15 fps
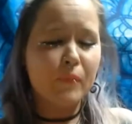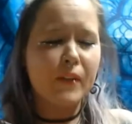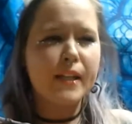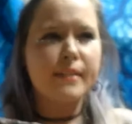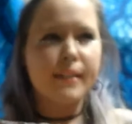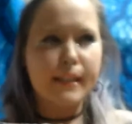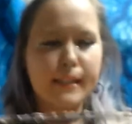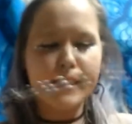It's
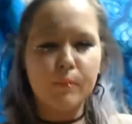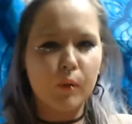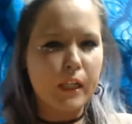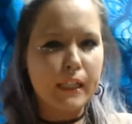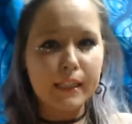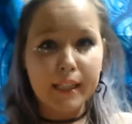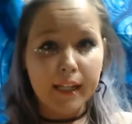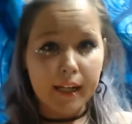like spring
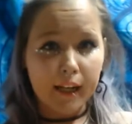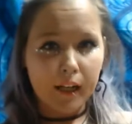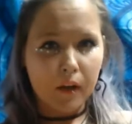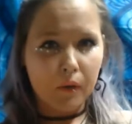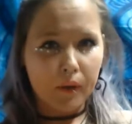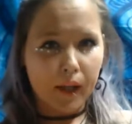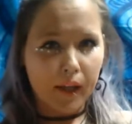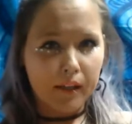cleaning,
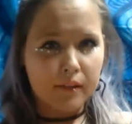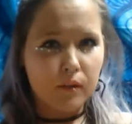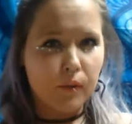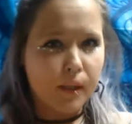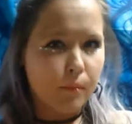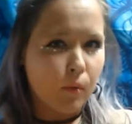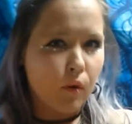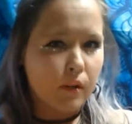okay? So
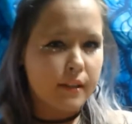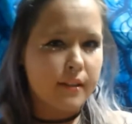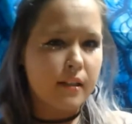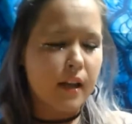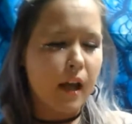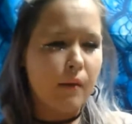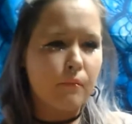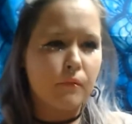Imbolc is a
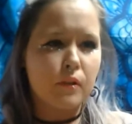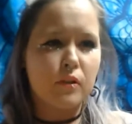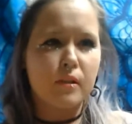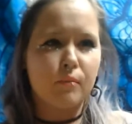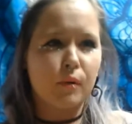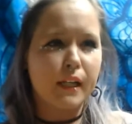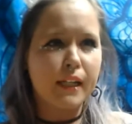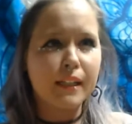time for
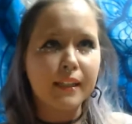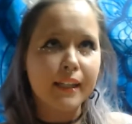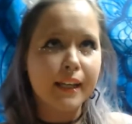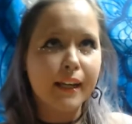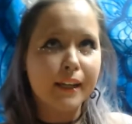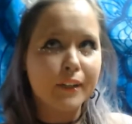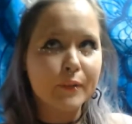spring cleaning.